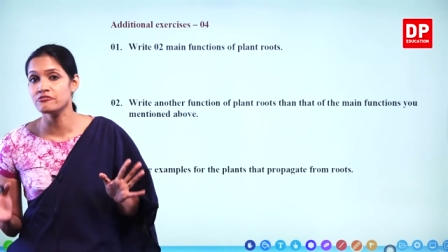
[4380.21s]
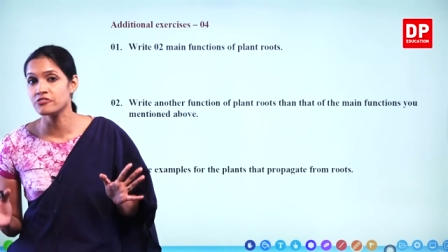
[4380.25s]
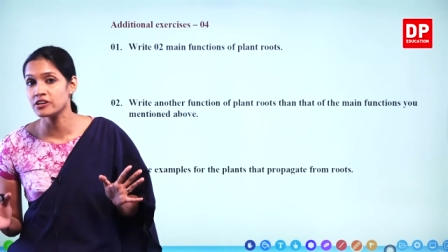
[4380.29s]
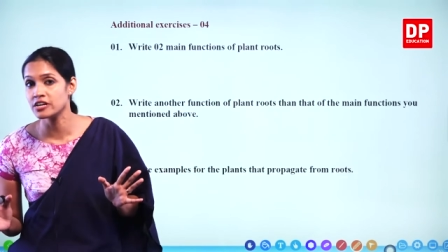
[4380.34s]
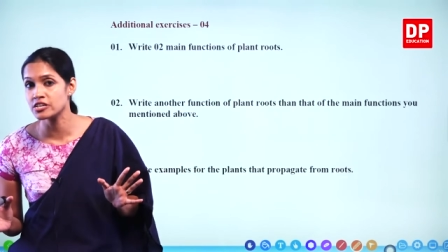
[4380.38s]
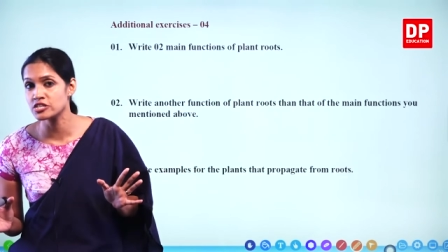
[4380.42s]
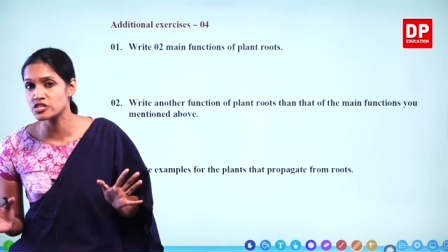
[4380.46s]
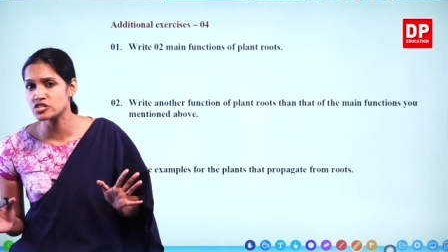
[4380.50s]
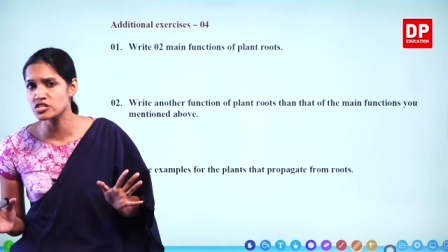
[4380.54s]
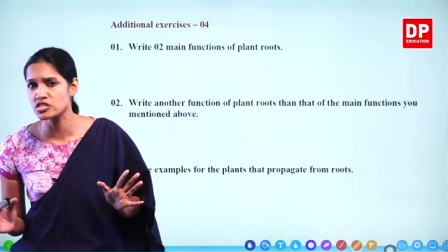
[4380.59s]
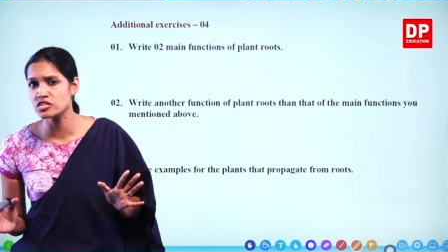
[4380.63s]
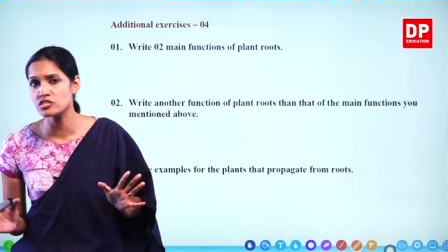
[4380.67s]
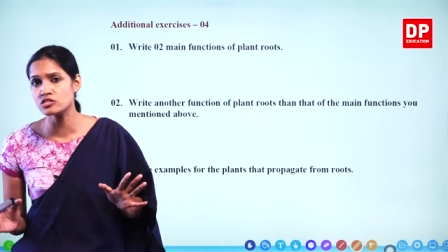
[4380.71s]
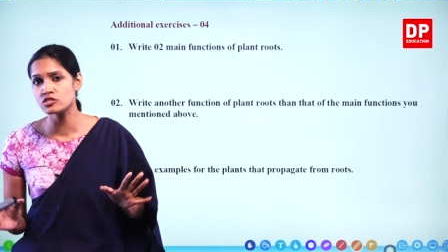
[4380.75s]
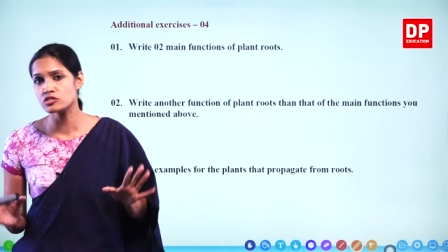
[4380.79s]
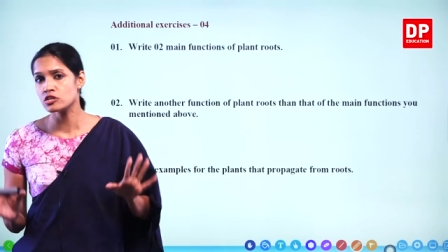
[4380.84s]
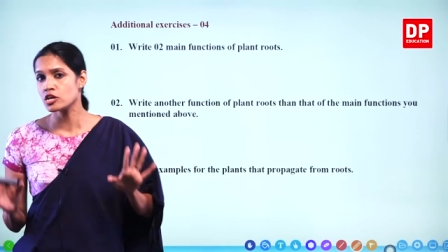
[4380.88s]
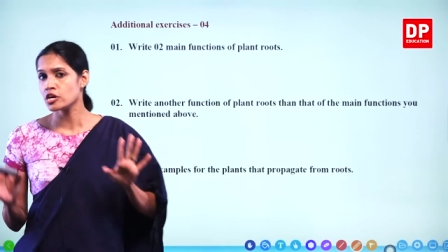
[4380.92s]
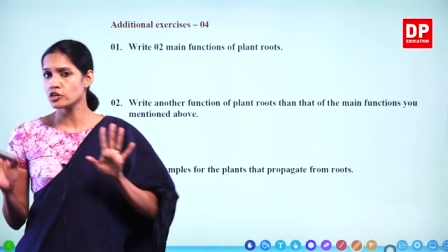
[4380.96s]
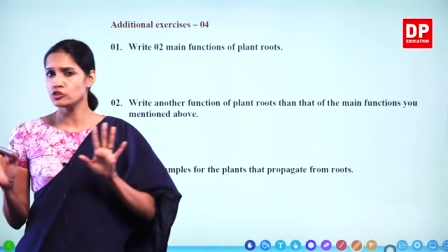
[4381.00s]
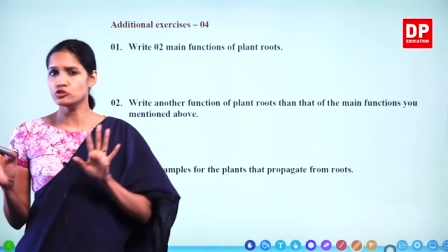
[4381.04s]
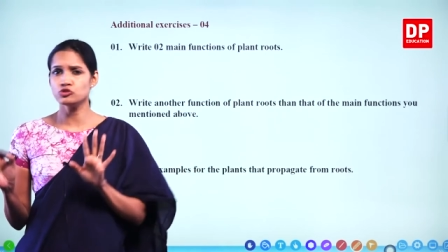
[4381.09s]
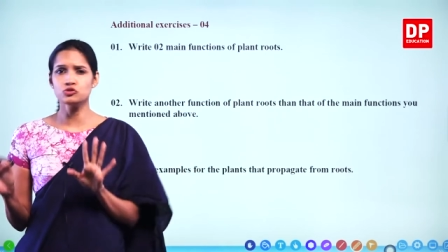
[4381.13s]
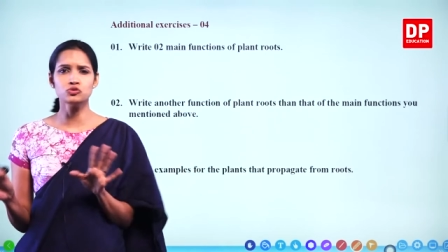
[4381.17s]
functions,
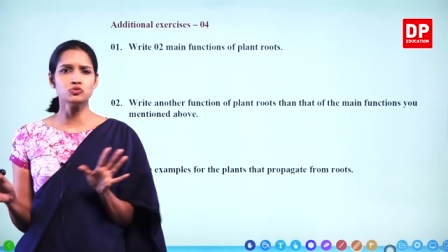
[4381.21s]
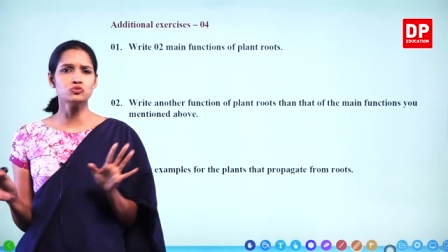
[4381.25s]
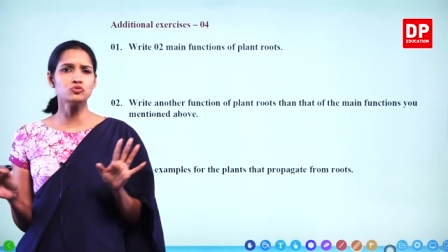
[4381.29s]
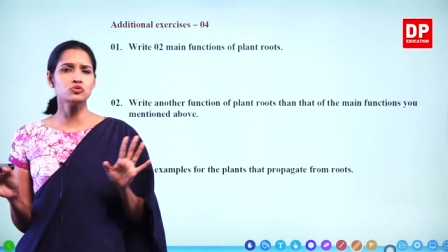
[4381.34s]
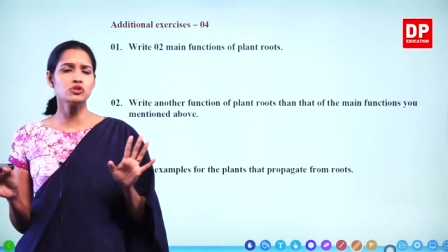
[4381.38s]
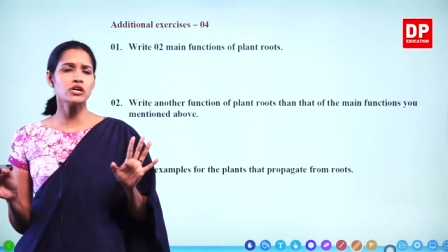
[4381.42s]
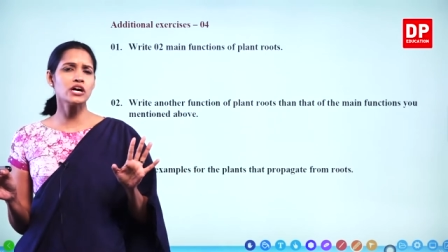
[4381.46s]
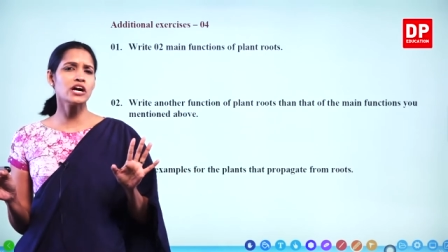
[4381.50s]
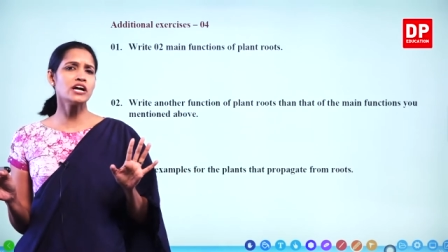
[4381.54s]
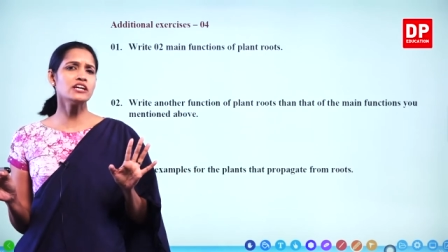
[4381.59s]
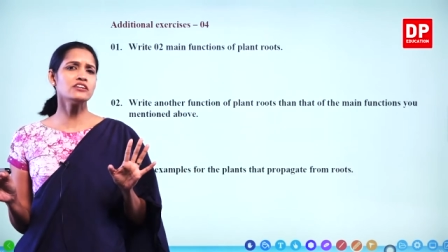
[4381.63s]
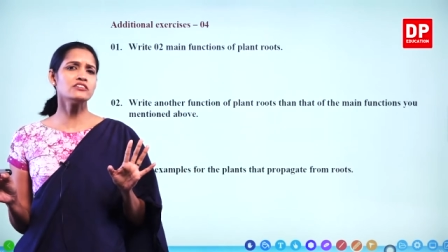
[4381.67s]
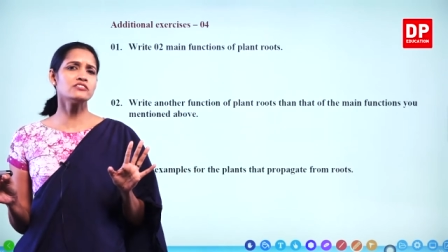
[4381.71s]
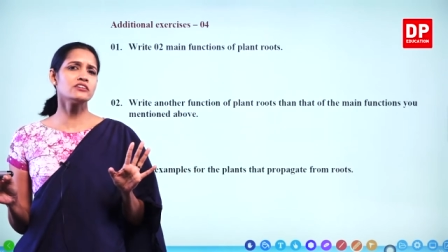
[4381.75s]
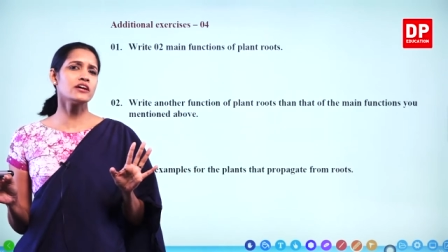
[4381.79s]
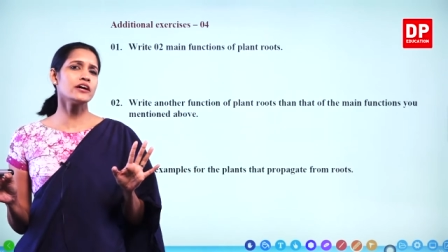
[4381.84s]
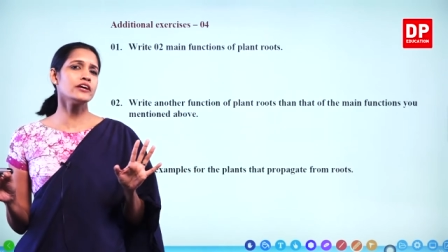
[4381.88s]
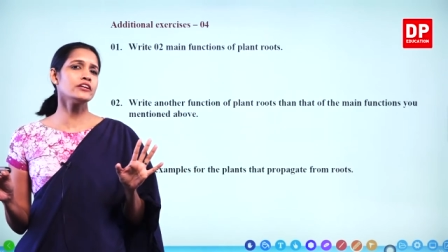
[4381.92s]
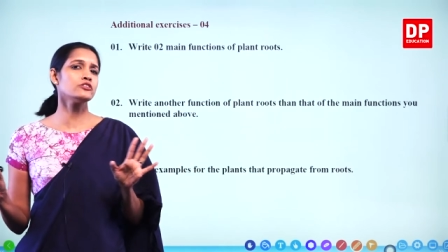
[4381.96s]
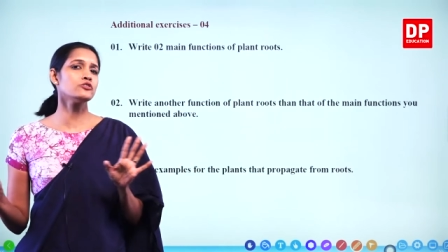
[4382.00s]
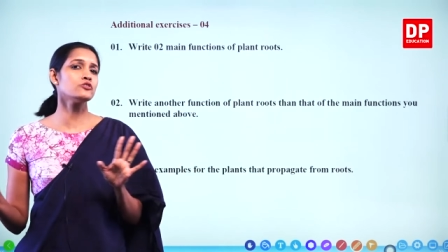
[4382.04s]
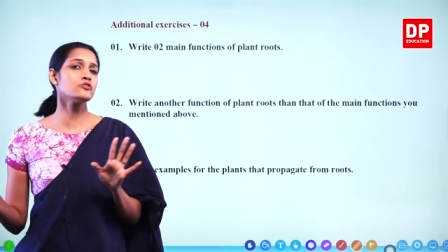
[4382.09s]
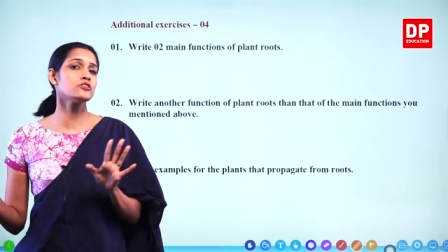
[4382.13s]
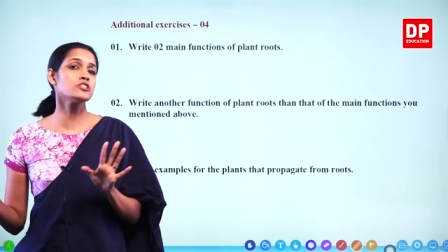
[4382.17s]
you can't
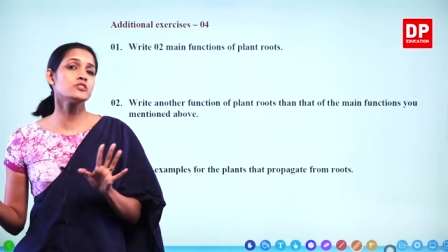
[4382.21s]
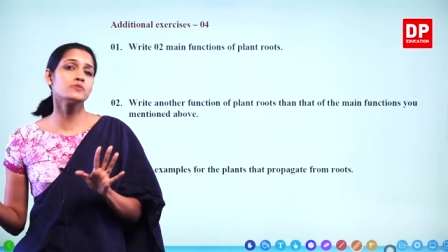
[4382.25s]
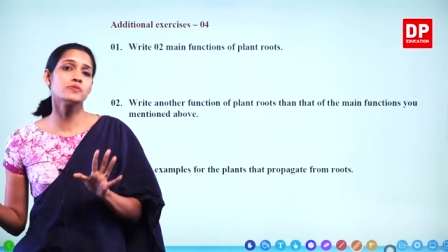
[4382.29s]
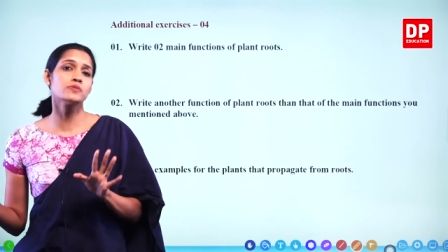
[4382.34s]
write those